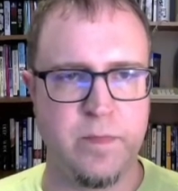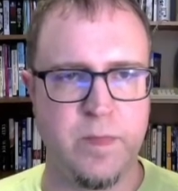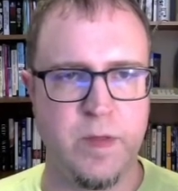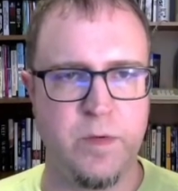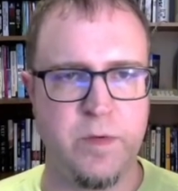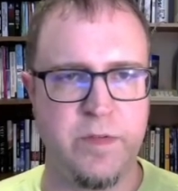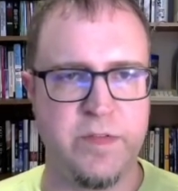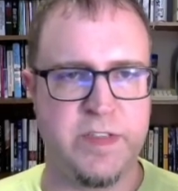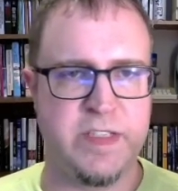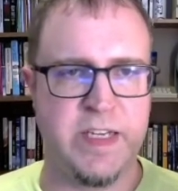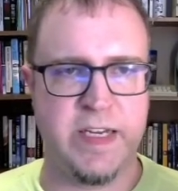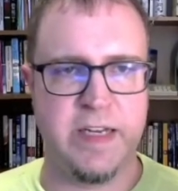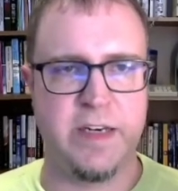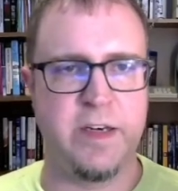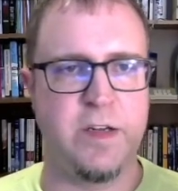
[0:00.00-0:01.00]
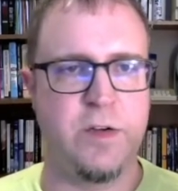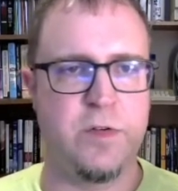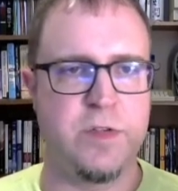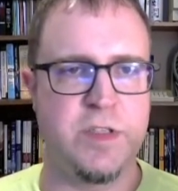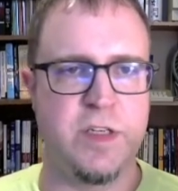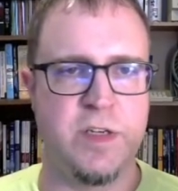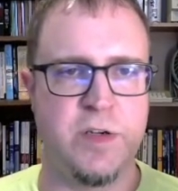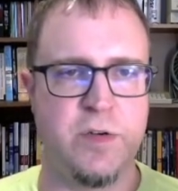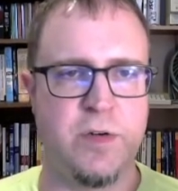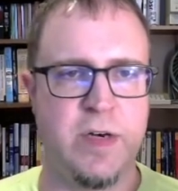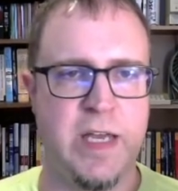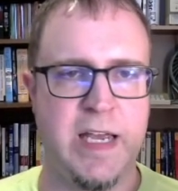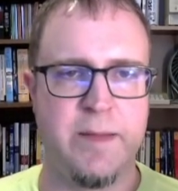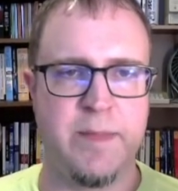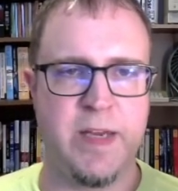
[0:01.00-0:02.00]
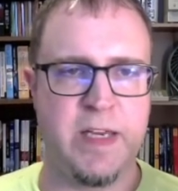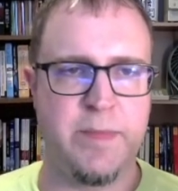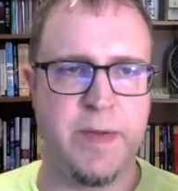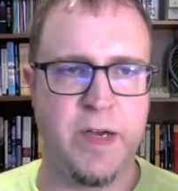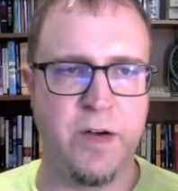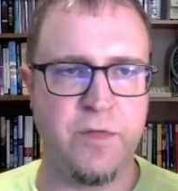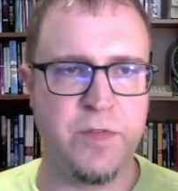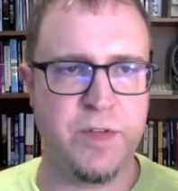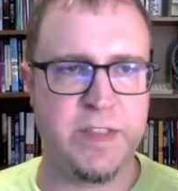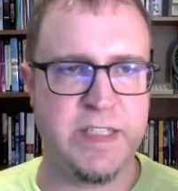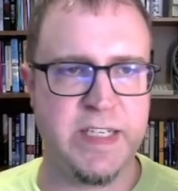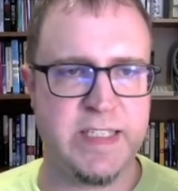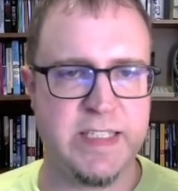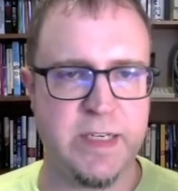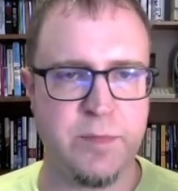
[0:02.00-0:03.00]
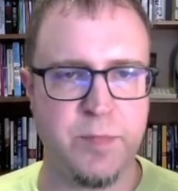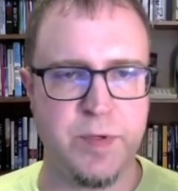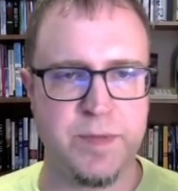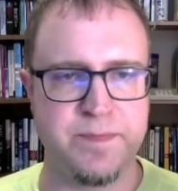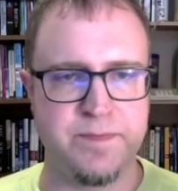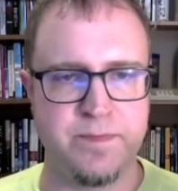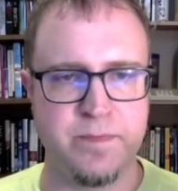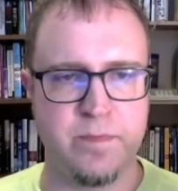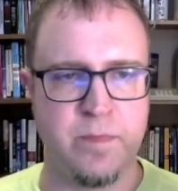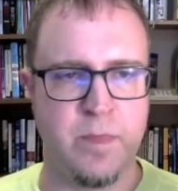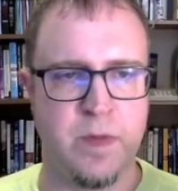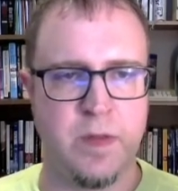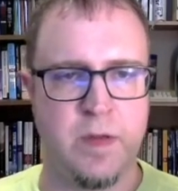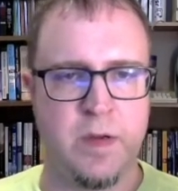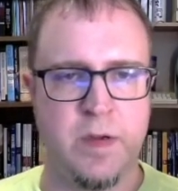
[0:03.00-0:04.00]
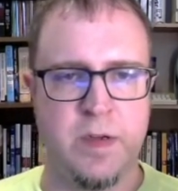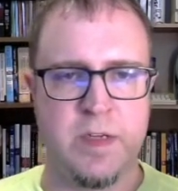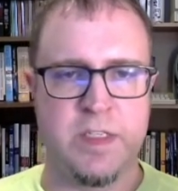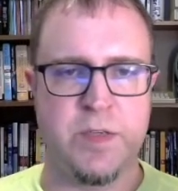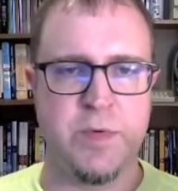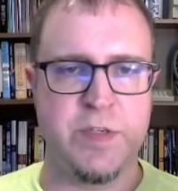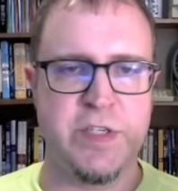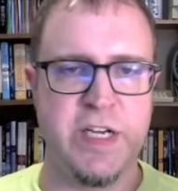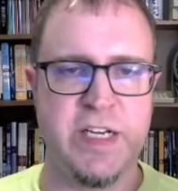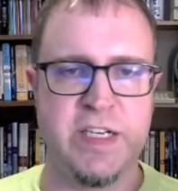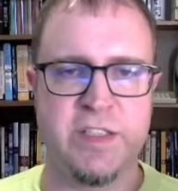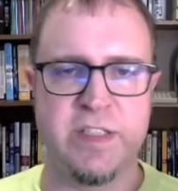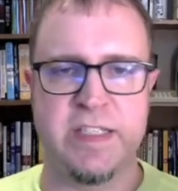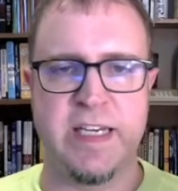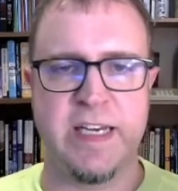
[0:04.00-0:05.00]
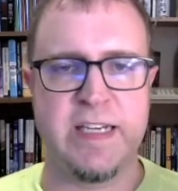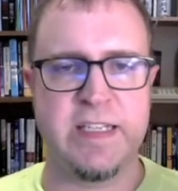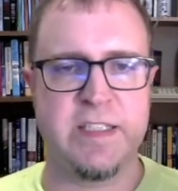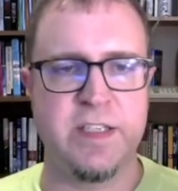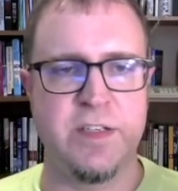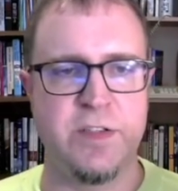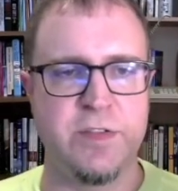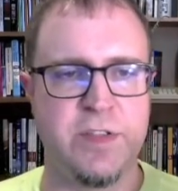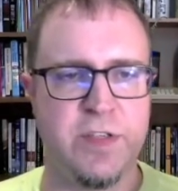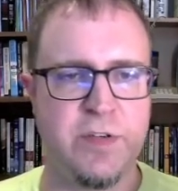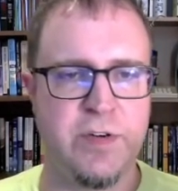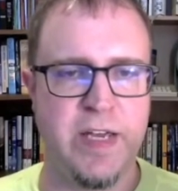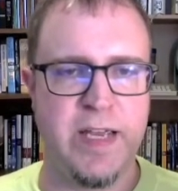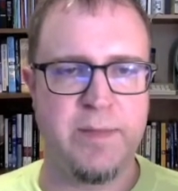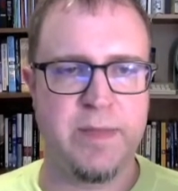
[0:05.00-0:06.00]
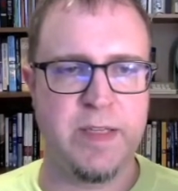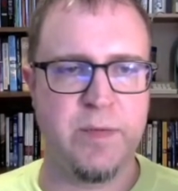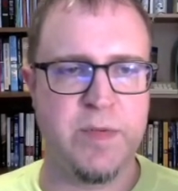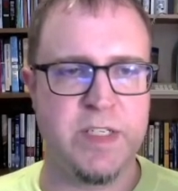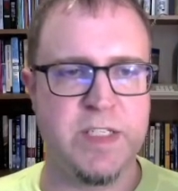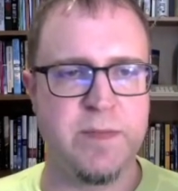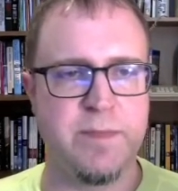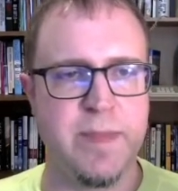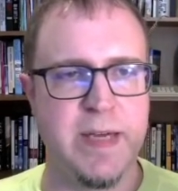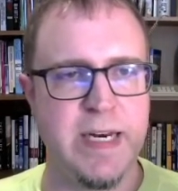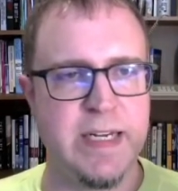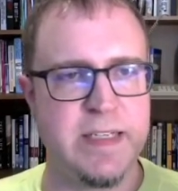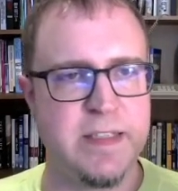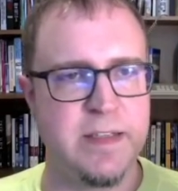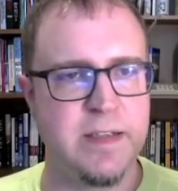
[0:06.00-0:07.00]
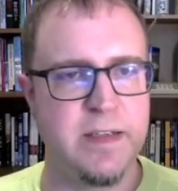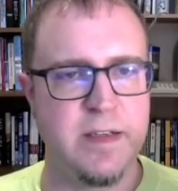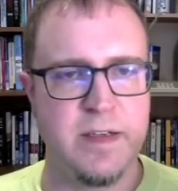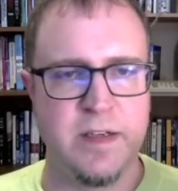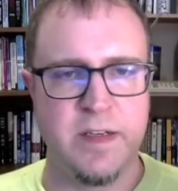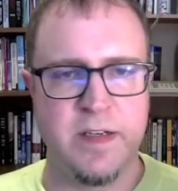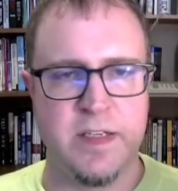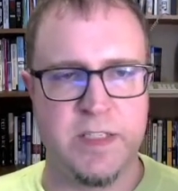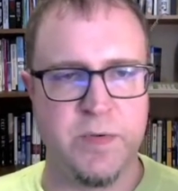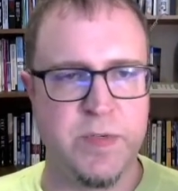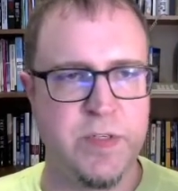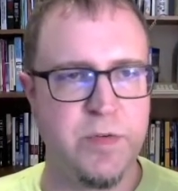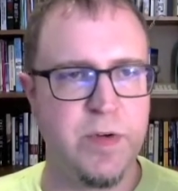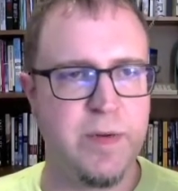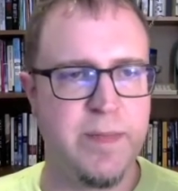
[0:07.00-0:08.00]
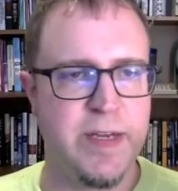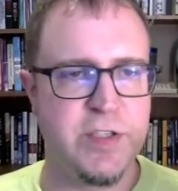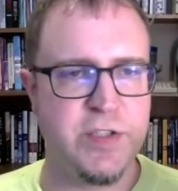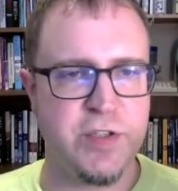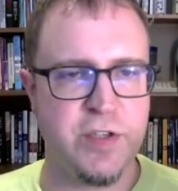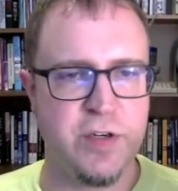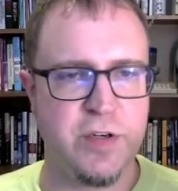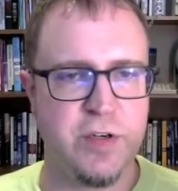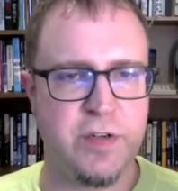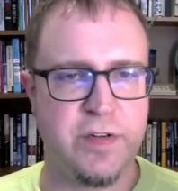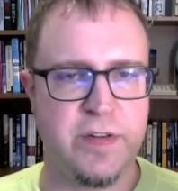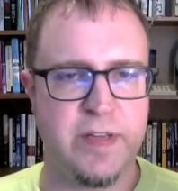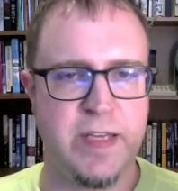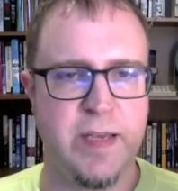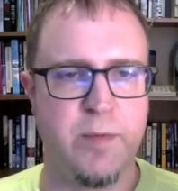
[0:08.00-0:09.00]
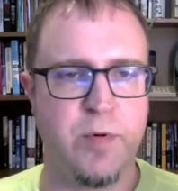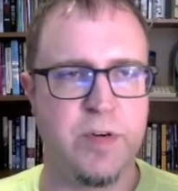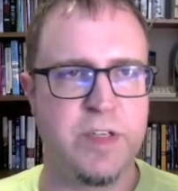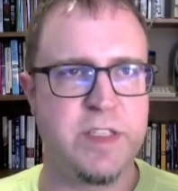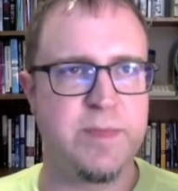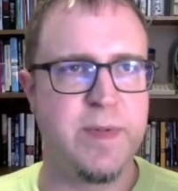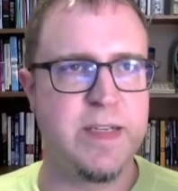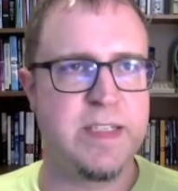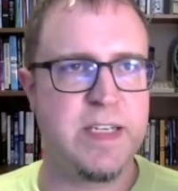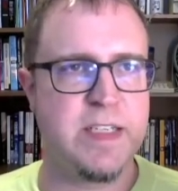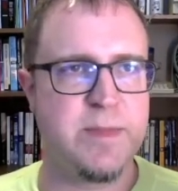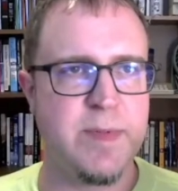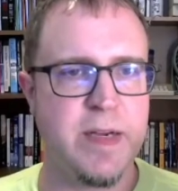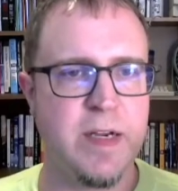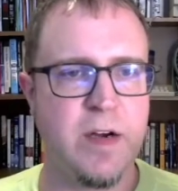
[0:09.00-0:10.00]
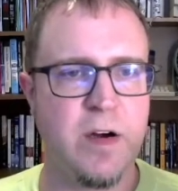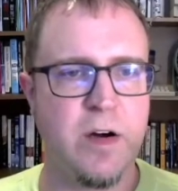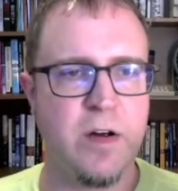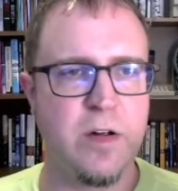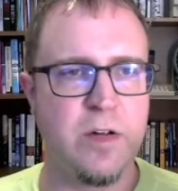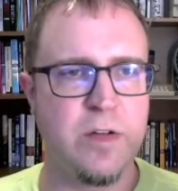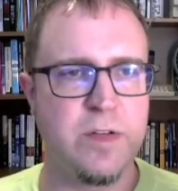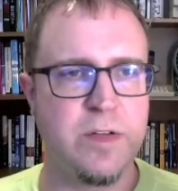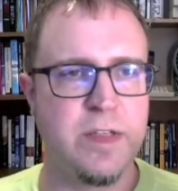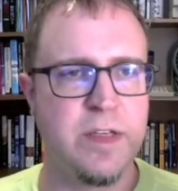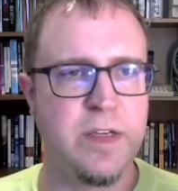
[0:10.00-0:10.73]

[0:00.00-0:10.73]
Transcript: We'll even say new to-do name. That can be helpful in test output. So we change the text to new to-do name and then we submit it. So we do want to make sure that the keyboard dismiss has been called.